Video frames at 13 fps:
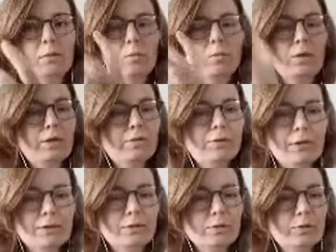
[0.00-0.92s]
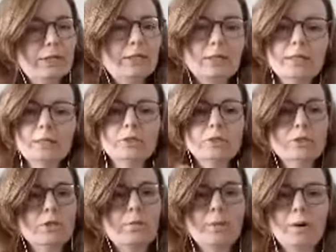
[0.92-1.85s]
whatever they're doing, that's just
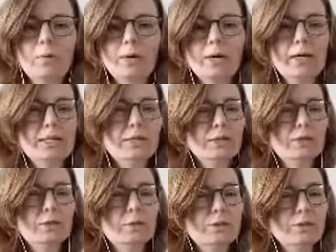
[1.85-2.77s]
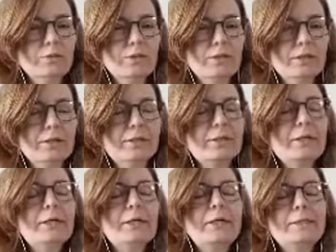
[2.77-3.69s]
not my way. I need to do it differently.
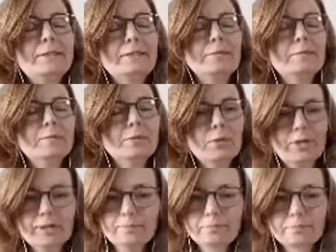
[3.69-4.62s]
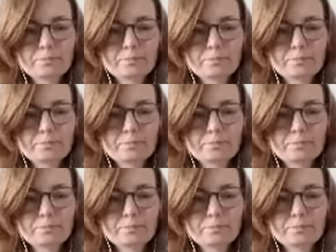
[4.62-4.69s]
Um, so yeah,